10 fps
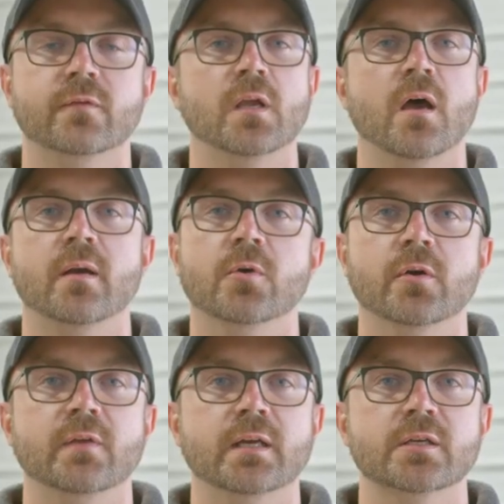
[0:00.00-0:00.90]
of the
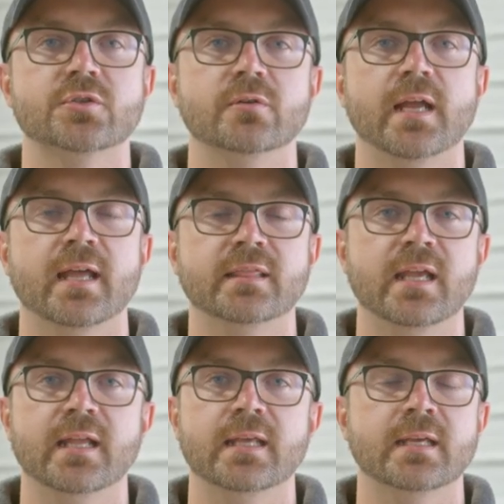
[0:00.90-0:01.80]
automotive industry, I
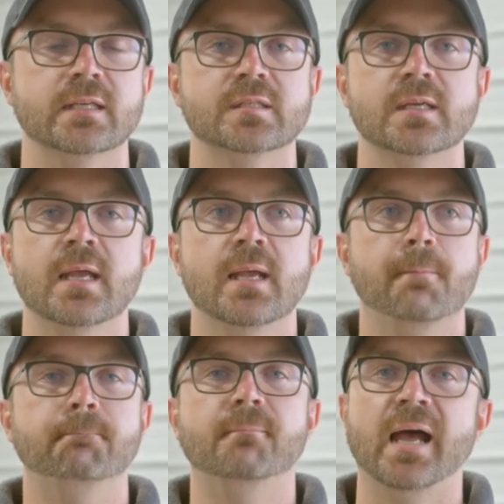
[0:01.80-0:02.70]
think, is
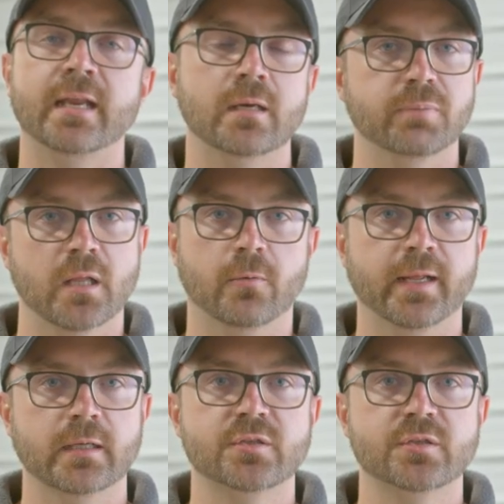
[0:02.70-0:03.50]
mind-blowing.